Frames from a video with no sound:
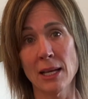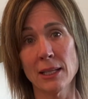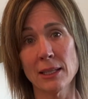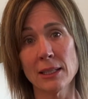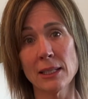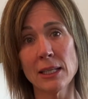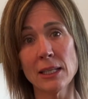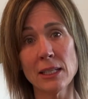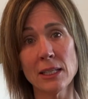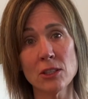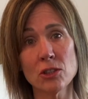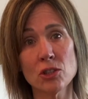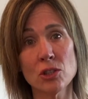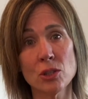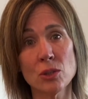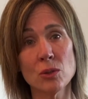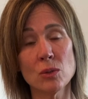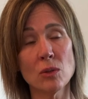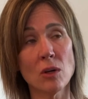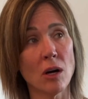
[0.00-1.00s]
leading
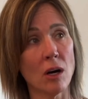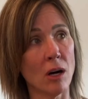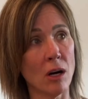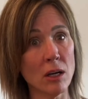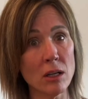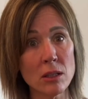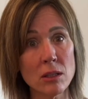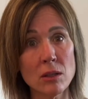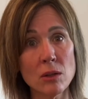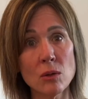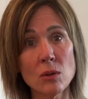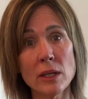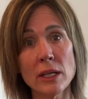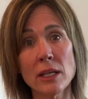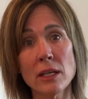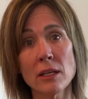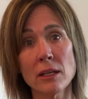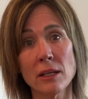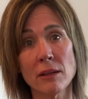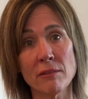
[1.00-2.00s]
to
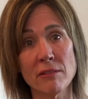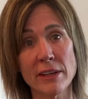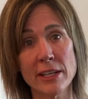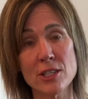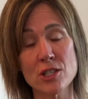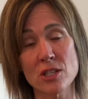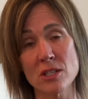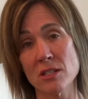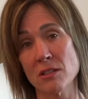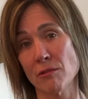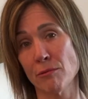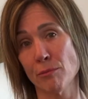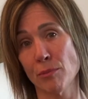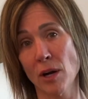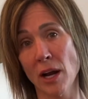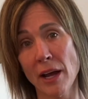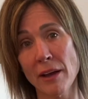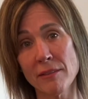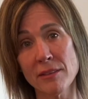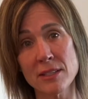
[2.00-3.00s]
ongoing invasions of
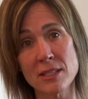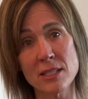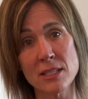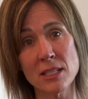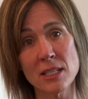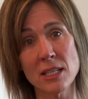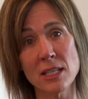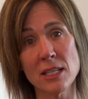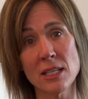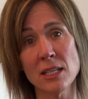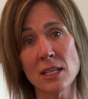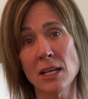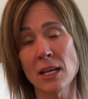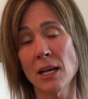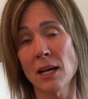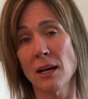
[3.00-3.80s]
privacy,